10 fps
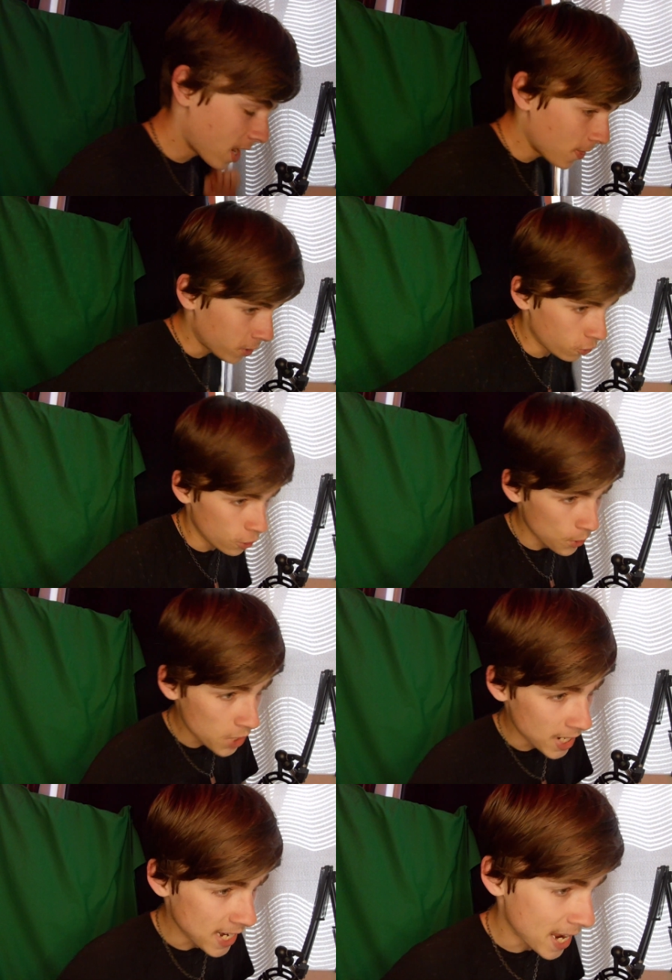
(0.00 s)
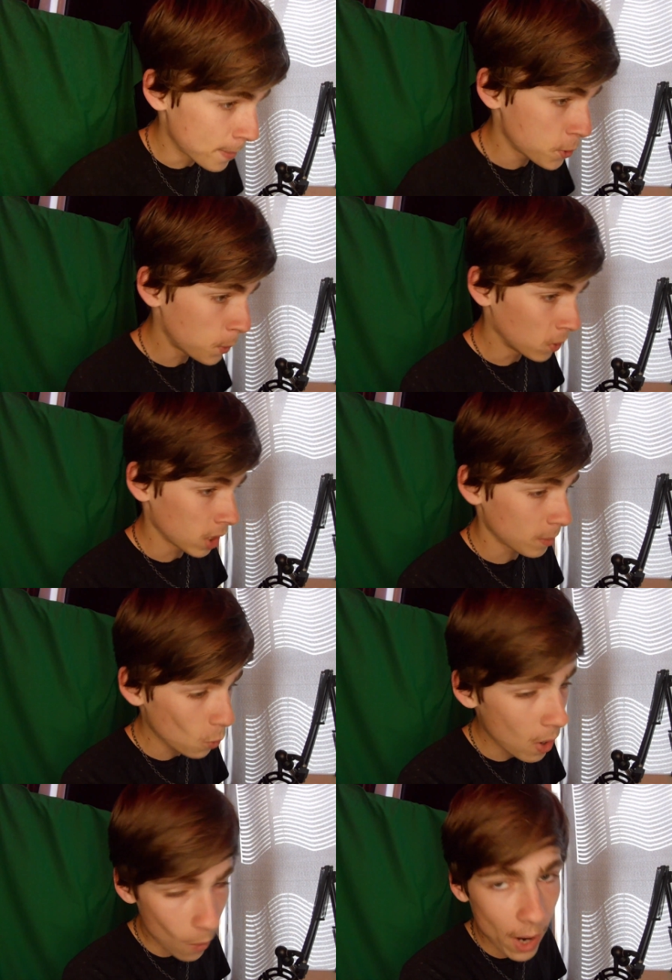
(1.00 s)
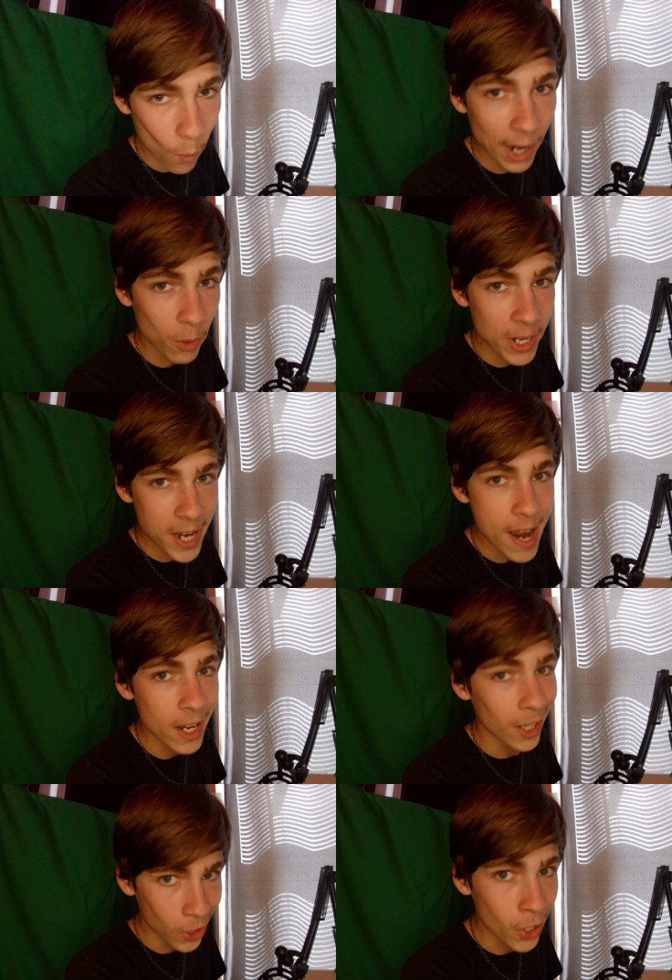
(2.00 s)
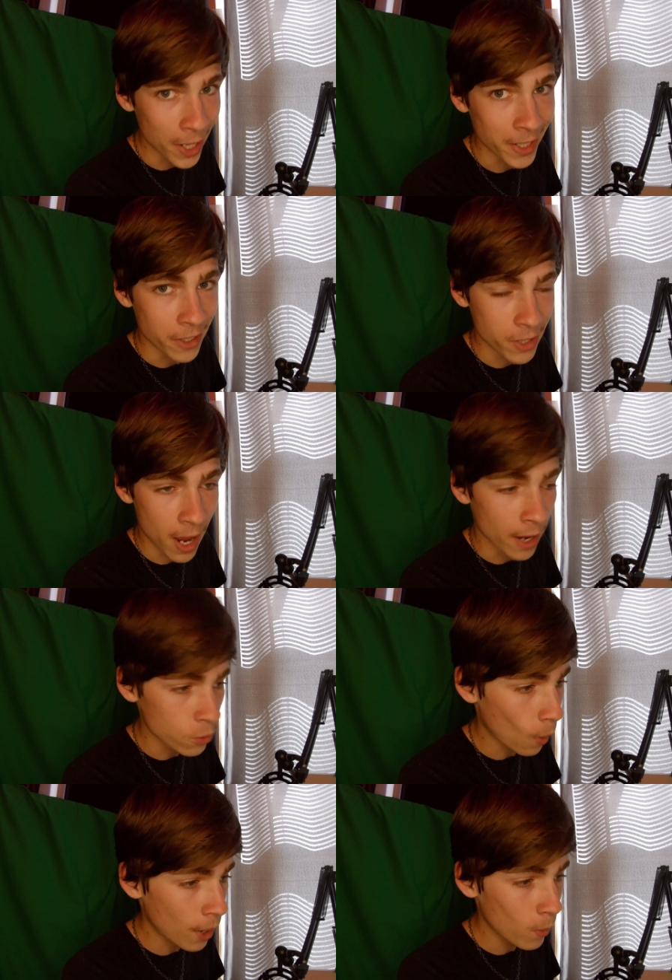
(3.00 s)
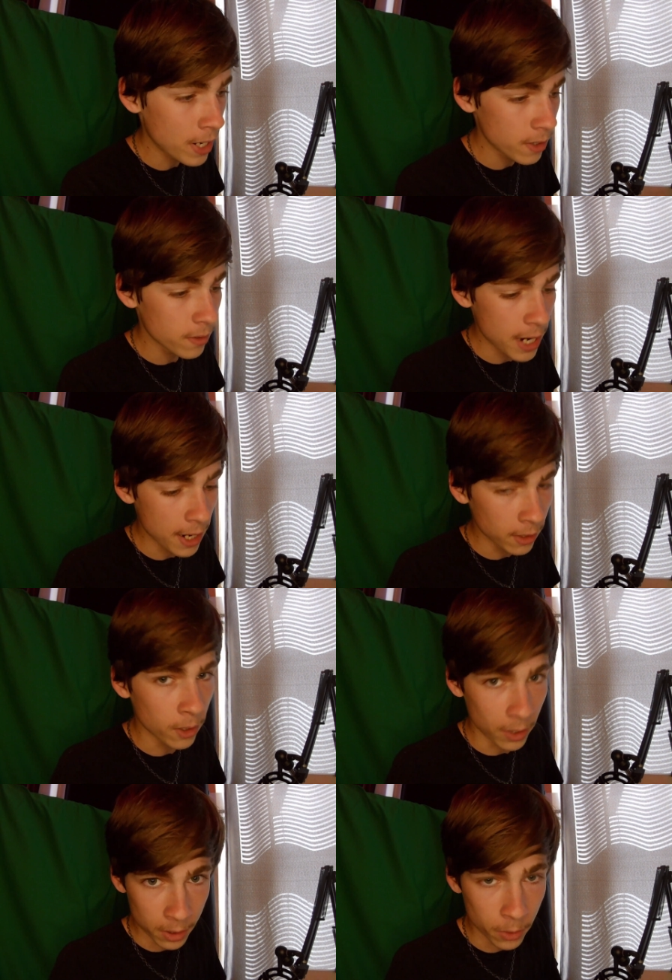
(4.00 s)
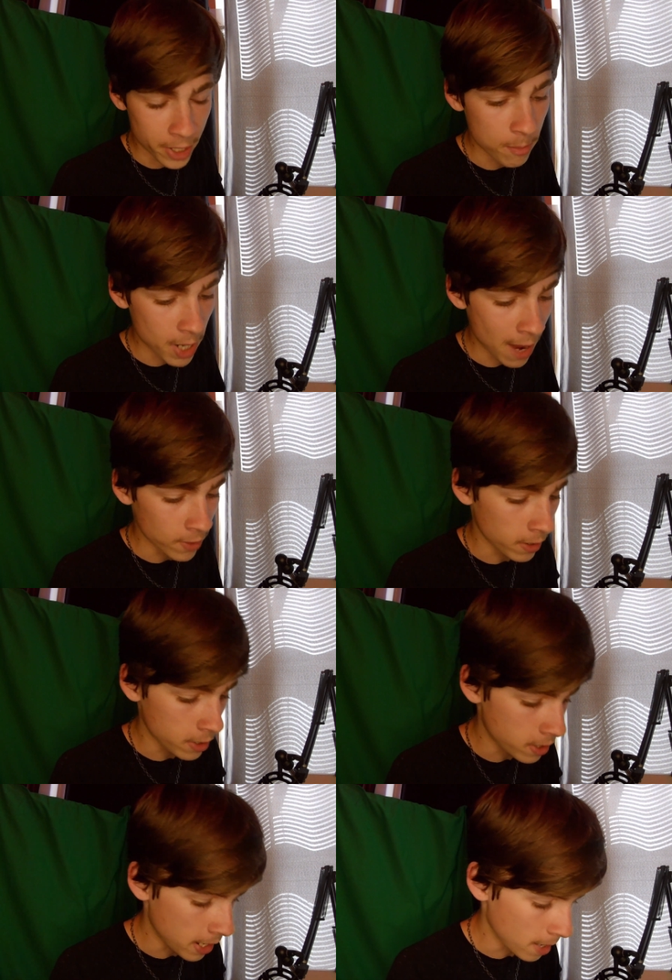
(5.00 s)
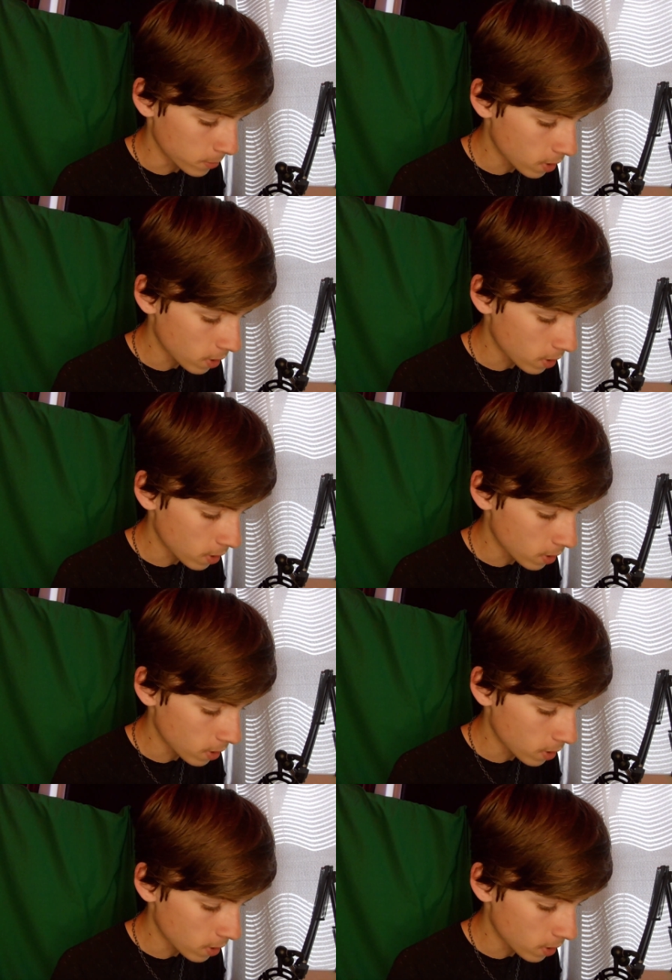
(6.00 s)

these juicy DMs pulled up. Why, why, why don't we take a look at these guys? Why don't we take a little a little deep dive into these DMs?